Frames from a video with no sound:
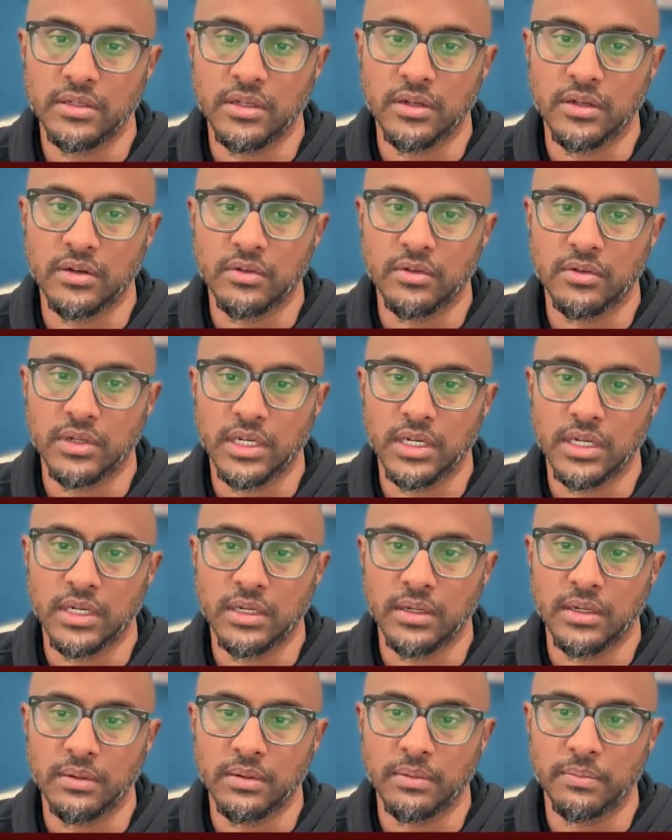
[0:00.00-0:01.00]
you know
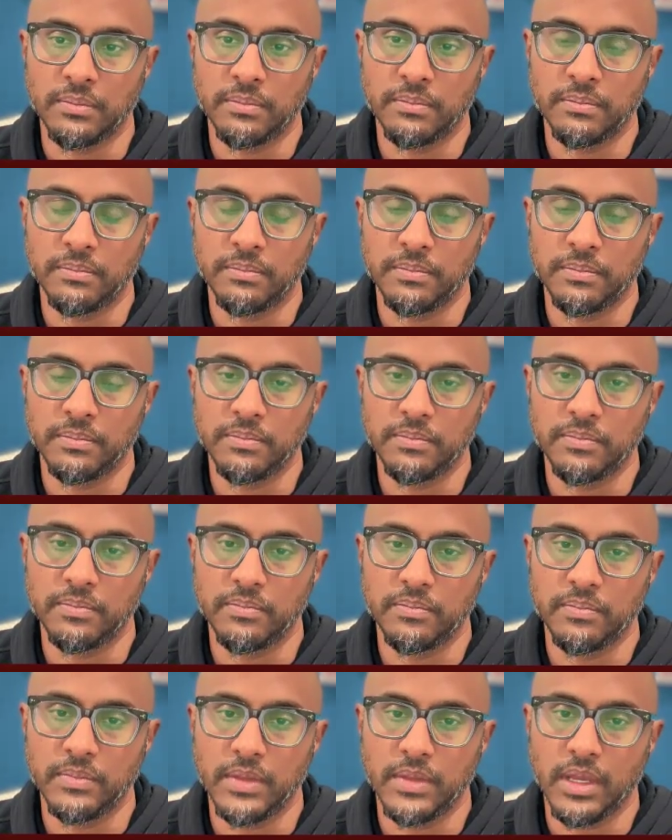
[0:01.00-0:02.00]

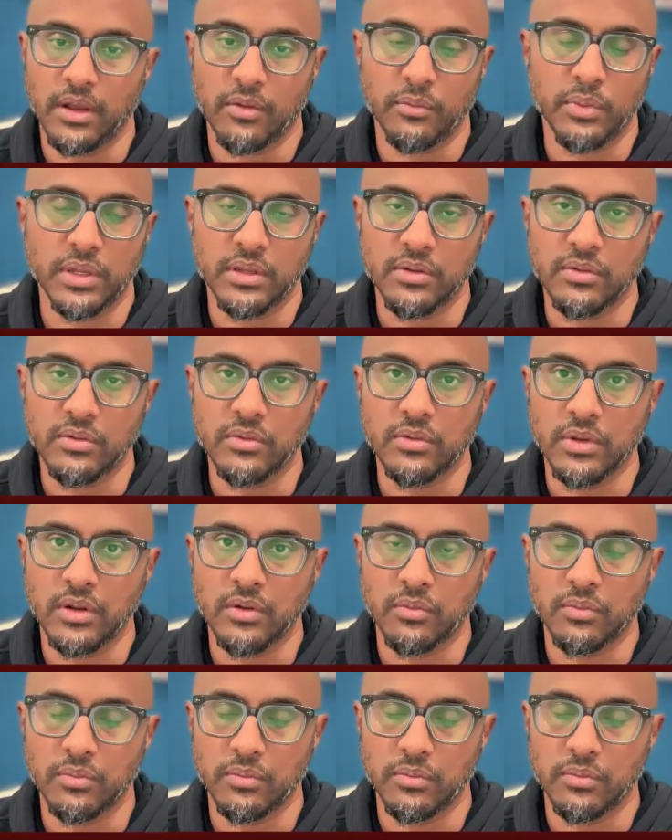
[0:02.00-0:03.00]
there have been
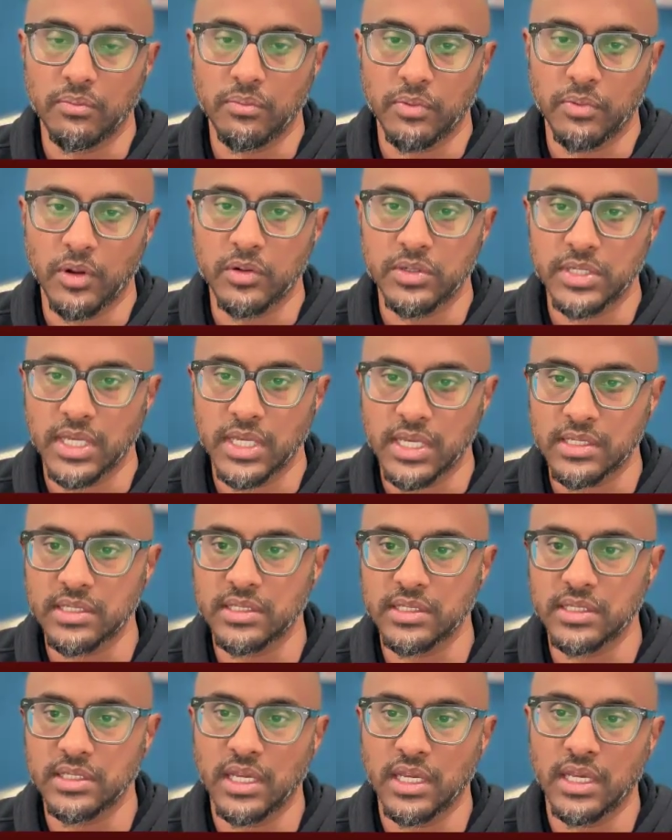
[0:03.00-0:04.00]

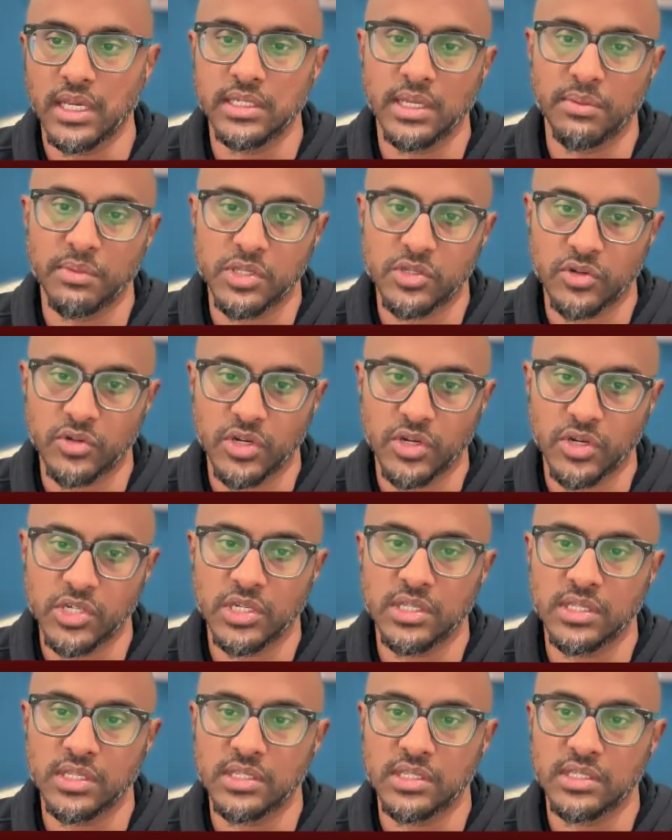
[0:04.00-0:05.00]
protests and
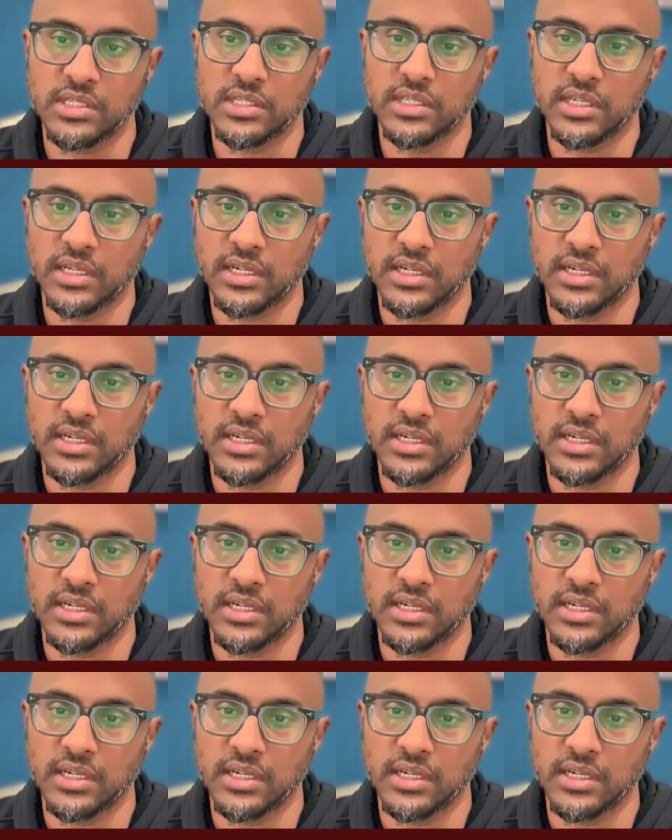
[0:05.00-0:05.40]
demonstrations